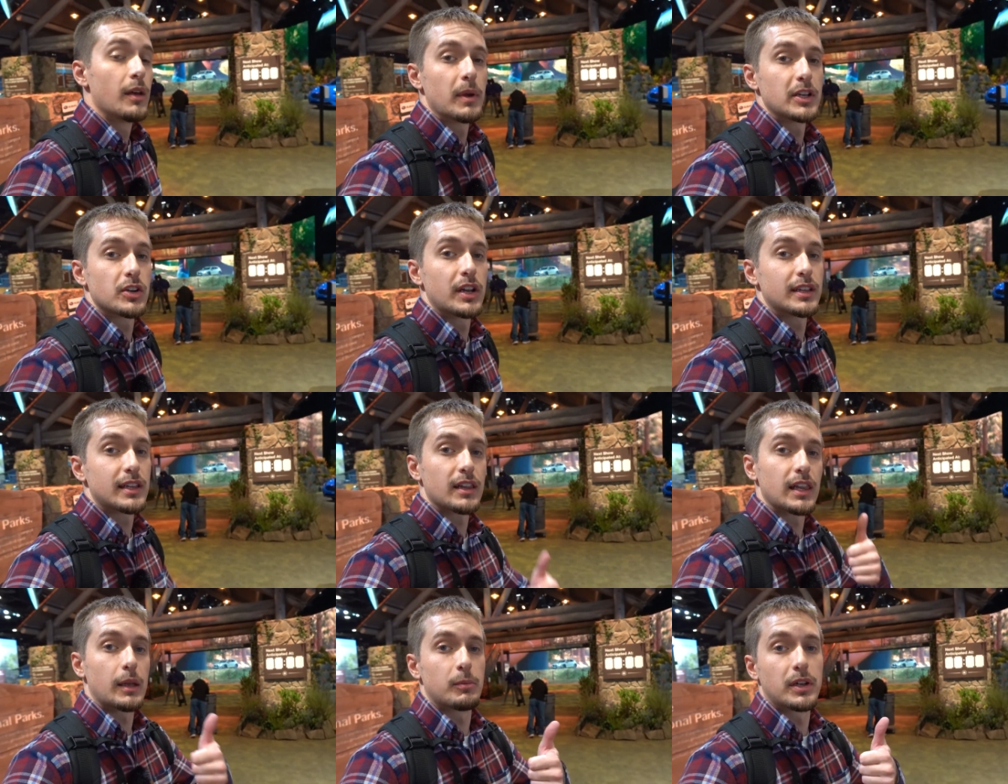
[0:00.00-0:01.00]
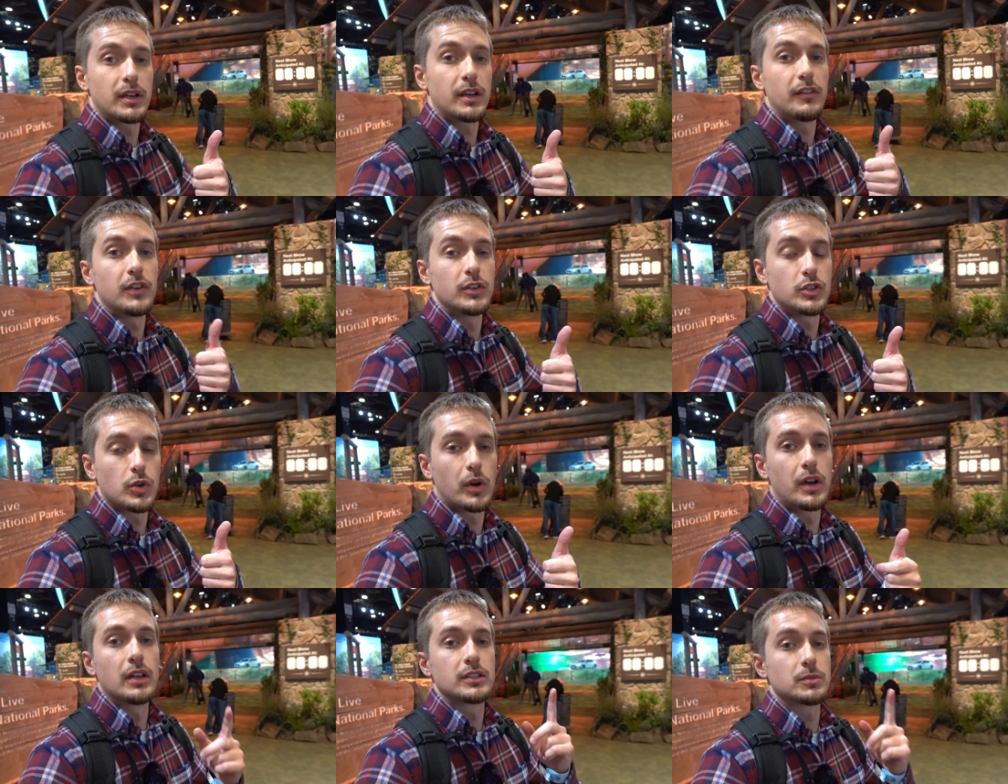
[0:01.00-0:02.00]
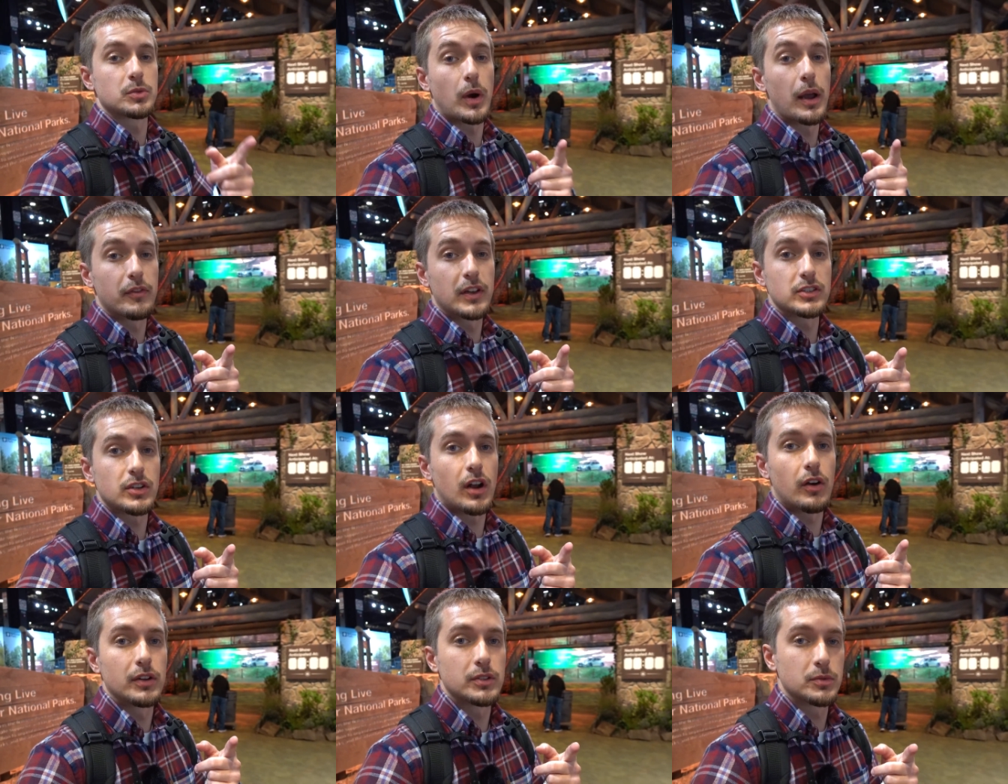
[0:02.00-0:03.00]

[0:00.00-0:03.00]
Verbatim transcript: Make sure to hit that like button if you enjoyed. Subscribe if you guys are not already